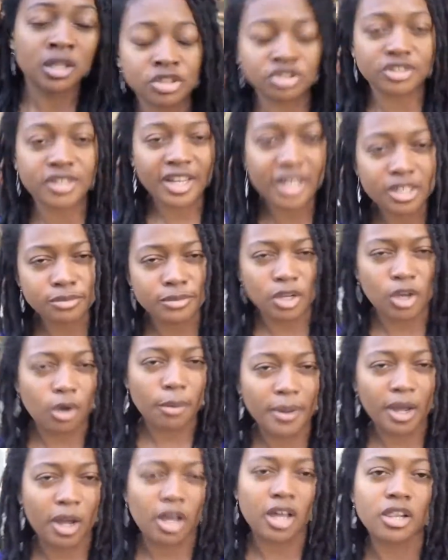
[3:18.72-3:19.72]
she takes me
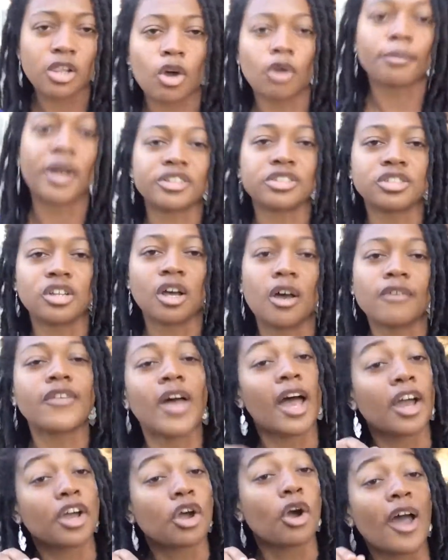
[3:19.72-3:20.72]
home, I unload my stuff,
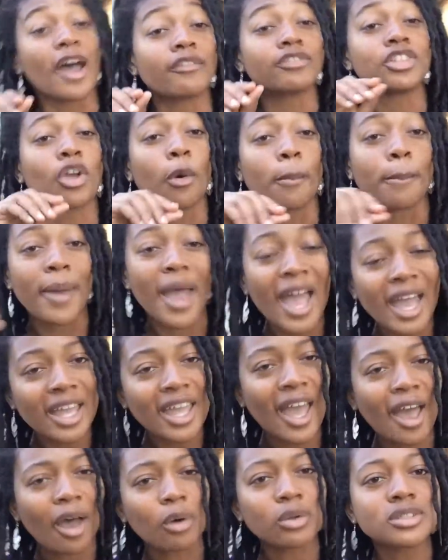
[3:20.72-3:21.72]
have to go back
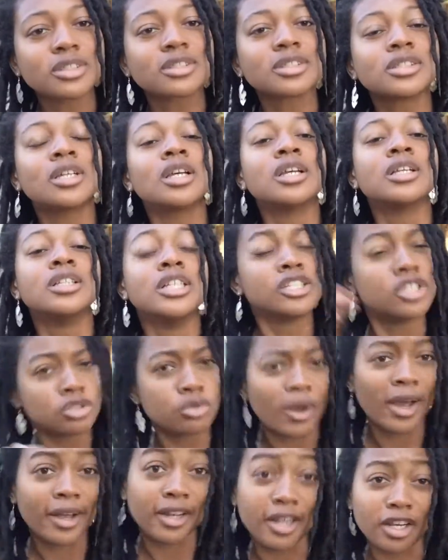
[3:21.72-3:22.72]
out. This is
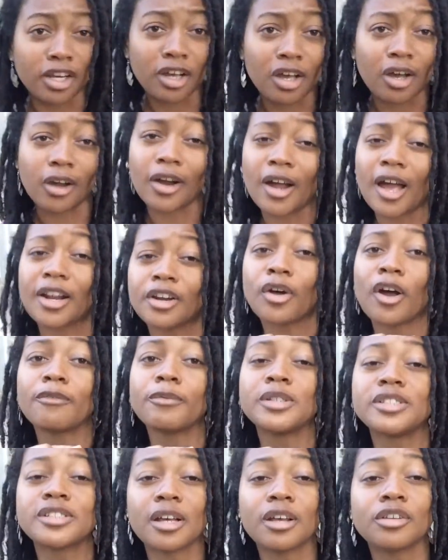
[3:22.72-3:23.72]
why I need a car. I know I've
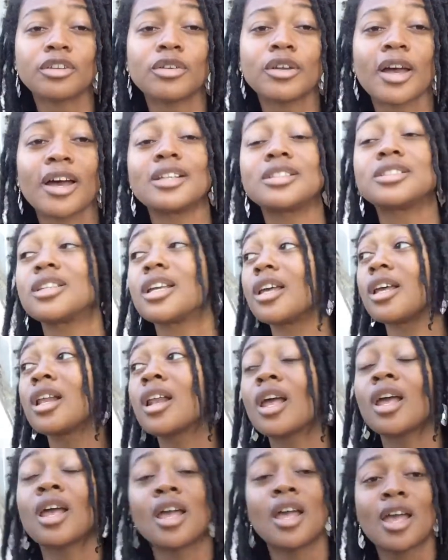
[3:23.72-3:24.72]
been telling you guys that
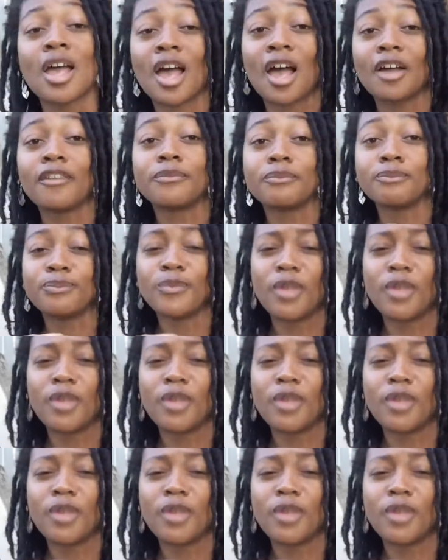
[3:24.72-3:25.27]
I